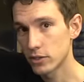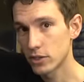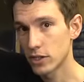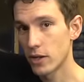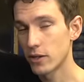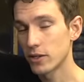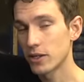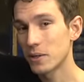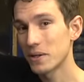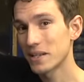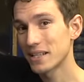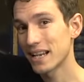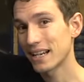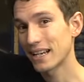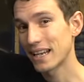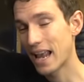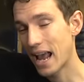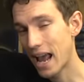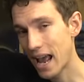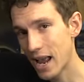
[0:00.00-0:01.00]
showing you
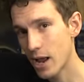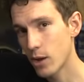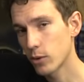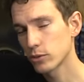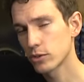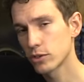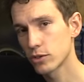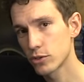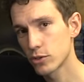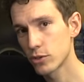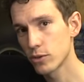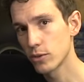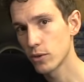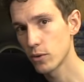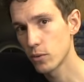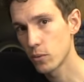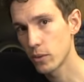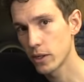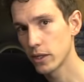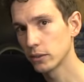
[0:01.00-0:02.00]
exactly how to true
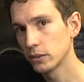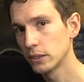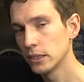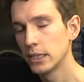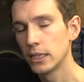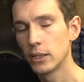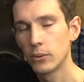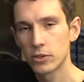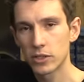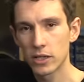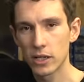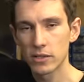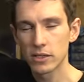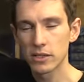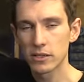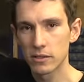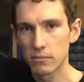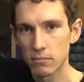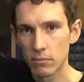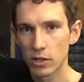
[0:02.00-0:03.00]
your wheel, which goes
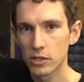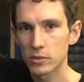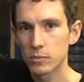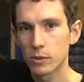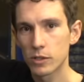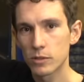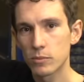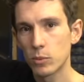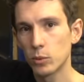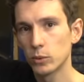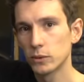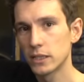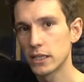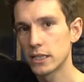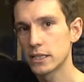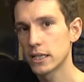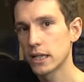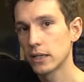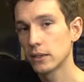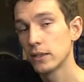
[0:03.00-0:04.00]
into much, much more
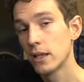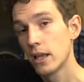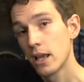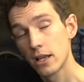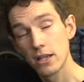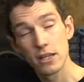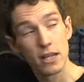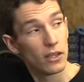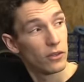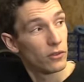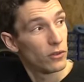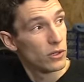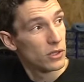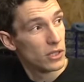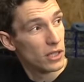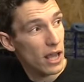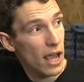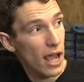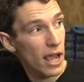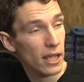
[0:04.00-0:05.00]
detail. You can get through
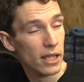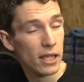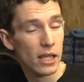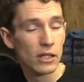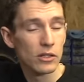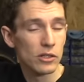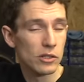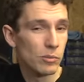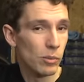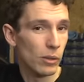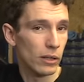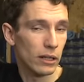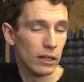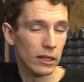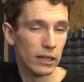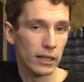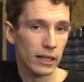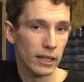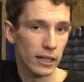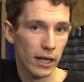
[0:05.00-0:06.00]
to that just by
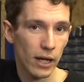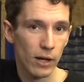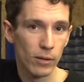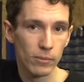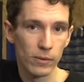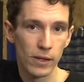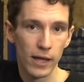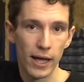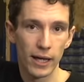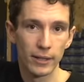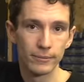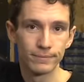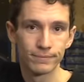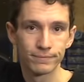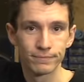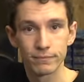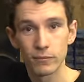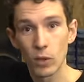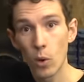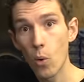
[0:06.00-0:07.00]
clicking up there.
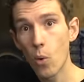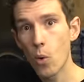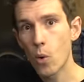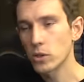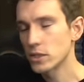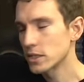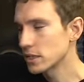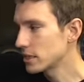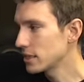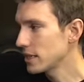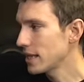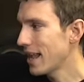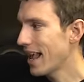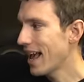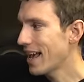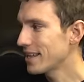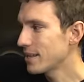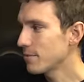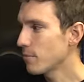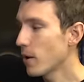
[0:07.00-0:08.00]
Or to see
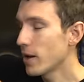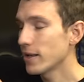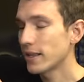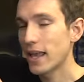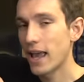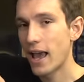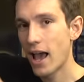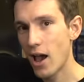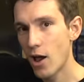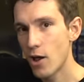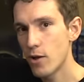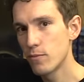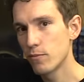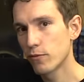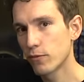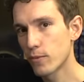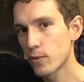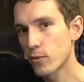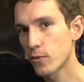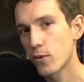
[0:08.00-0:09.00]
how you might get home
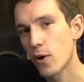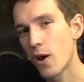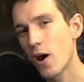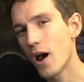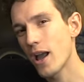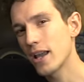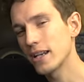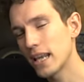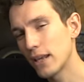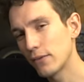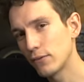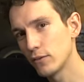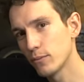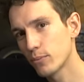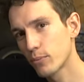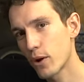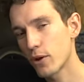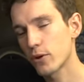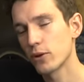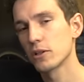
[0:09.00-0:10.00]
from a ride if
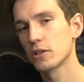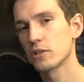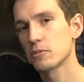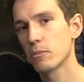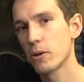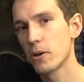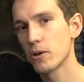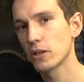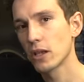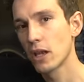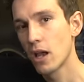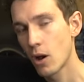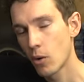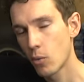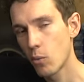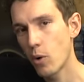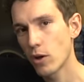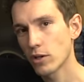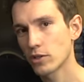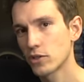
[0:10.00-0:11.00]
you've broken a spoke
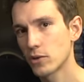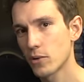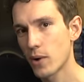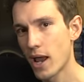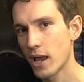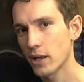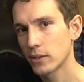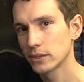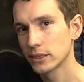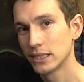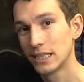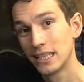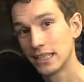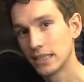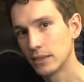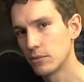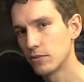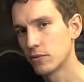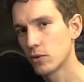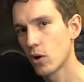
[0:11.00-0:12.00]
whilst you're out,
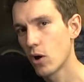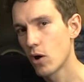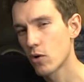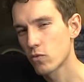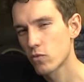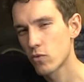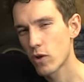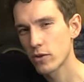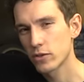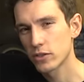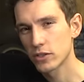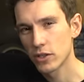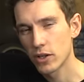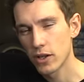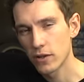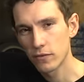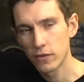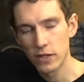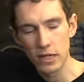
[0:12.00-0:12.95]
then we've got a roadside